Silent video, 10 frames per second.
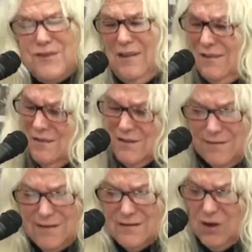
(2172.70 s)
dozens
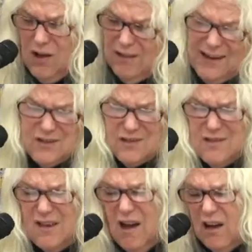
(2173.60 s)
of us, all
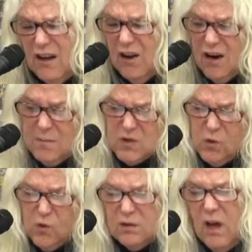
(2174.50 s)
ages, young and arms
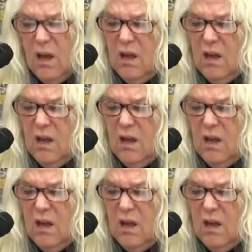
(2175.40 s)
old.